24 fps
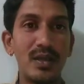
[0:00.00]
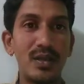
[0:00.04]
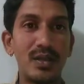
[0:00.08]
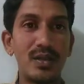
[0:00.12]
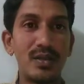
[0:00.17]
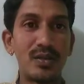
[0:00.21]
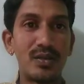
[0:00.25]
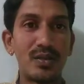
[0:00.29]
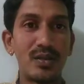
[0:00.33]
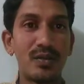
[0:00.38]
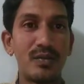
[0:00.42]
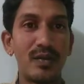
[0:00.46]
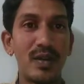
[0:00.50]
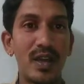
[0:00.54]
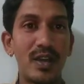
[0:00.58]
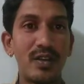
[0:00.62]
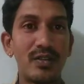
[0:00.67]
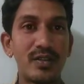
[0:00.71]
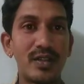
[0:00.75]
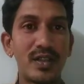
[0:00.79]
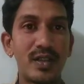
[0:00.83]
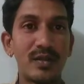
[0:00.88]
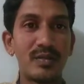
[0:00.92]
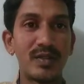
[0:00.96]
So we have
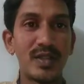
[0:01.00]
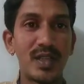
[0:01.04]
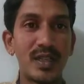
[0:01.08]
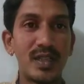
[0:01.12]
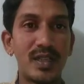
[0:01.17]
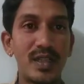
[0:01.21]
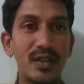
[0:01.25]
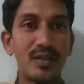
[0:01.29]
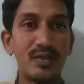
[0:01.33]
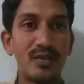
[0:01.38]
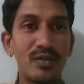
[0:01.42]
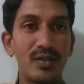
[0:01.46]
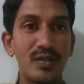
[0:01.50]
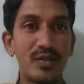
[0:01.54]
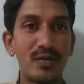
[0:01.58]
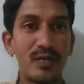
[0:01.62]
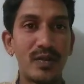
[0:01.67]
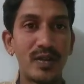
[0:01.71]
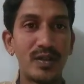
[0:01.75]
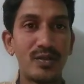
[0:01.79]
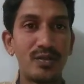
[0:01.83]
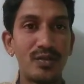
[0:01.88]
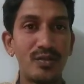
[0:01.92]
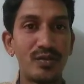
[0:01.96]
some certain rules
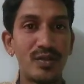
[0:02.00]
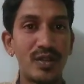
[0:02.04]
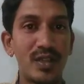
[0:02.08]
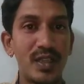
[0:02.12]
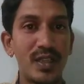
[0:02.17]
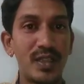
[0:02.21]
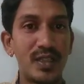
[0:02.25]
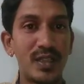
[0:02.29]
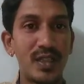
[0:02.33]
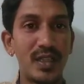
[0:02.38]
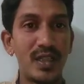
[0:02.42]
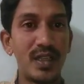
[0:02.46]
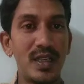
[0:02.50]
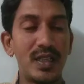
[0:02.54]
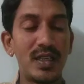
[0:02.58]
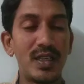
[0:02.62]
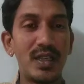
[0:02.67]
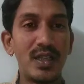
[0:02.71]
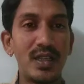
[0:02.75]
for two-tree tree.